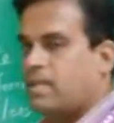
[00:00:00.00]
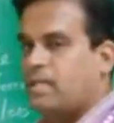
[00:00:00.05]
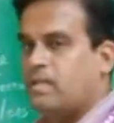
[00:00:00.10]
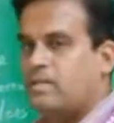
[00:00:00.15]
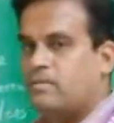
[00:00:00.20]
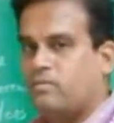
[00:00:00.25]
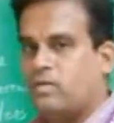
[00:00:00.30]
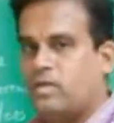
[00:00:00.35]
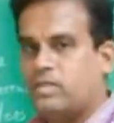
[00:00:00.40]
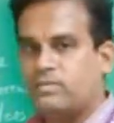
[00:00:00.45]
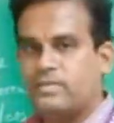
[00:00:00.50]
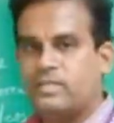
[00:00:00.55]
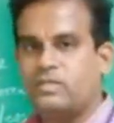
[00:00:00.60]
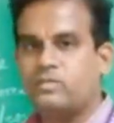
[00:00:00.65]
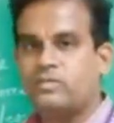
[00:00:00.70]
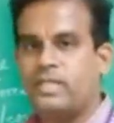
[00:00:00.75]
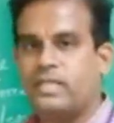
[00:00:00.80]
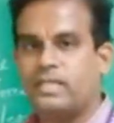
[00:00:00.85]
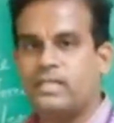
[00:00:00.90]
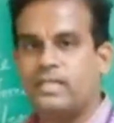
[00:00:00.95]
whatever you
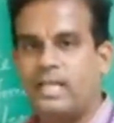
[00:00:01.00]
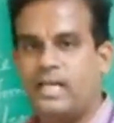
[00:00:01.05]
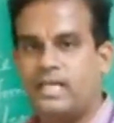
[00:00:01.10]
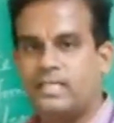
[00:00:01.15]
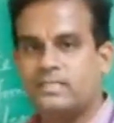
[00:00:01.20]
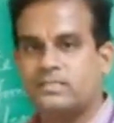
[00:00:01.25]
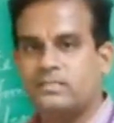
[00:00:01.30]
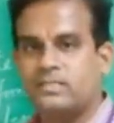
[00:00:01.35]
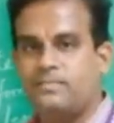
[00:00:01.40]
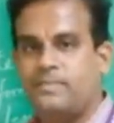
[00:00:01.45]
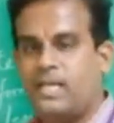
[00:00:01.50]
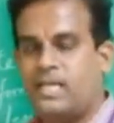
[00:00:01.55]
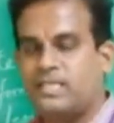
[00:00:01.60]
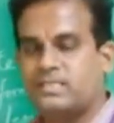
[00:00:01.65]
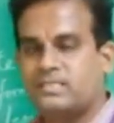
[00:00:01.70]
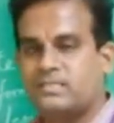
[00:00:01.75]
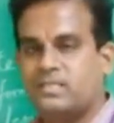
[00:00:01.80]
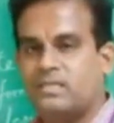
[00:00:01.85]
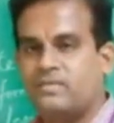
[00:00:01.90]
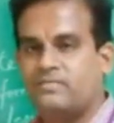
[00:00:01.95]
take glass,
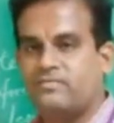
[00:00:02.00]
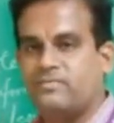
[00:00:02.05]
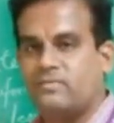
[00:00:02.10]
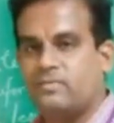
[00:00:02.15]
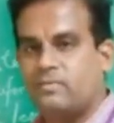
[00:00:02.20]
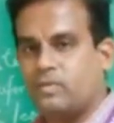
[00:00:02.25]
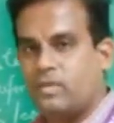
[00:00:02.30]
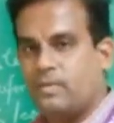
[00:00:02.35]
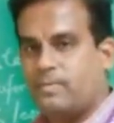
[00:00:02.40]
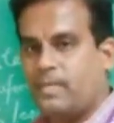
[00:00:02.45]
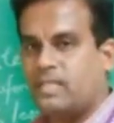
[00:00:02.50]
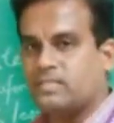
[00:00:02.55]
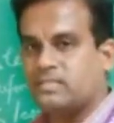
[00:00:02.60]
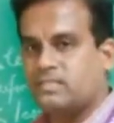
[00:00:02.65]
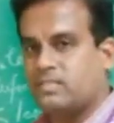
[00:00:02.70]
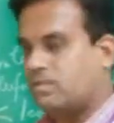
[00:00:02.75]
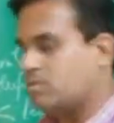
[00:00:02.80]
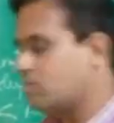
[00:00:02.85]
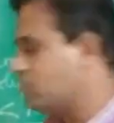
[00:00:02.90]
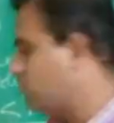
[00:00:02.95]
plastic, okay,
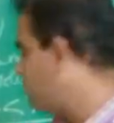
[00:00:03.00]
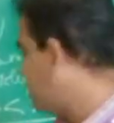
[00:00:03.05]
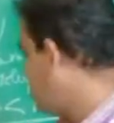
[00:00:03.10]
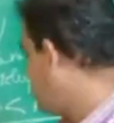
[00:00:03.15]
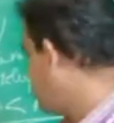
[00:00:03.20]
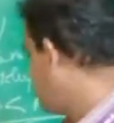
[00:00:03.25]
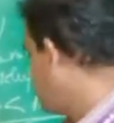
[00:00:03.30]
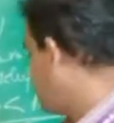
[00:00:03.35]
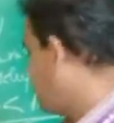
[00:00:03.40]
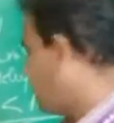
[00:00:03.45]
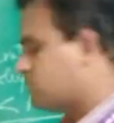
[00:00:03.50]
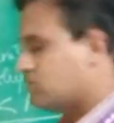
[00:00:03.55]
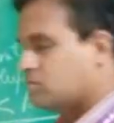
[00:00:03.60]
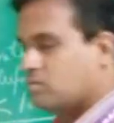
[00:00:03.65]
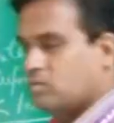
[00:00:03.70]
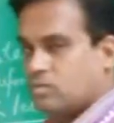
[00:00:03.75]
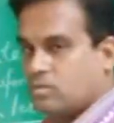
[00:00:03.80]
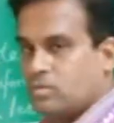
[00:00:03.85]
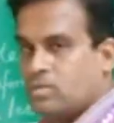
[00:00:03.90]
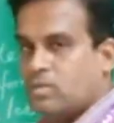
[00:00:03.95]
plastic core or a glass
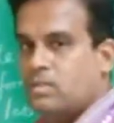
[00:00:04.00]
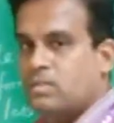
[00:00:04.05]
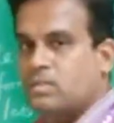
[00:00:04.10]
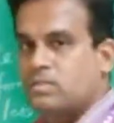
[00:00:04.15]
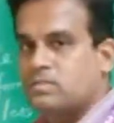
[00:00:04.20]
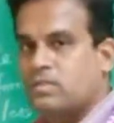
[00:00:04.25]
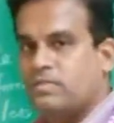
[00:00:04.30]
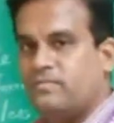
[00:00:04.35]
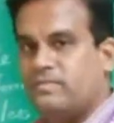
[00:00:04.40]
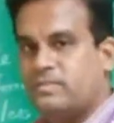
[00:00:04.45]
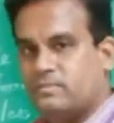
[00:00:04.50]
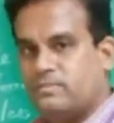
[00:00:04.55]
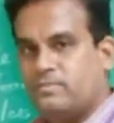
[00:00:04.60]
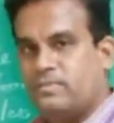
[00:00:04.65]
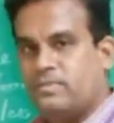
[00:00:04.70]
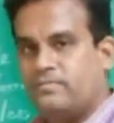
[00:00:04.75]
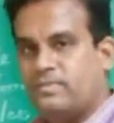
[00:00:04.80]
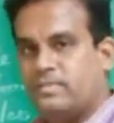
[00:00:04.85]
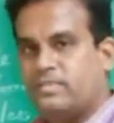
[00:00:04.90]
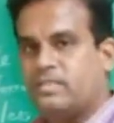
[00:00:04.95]
core. So
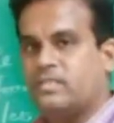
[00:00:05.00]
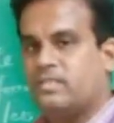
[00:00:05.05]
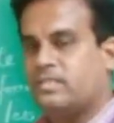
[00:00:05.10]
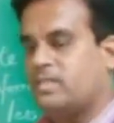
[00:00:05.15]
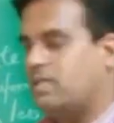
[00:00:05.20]
within that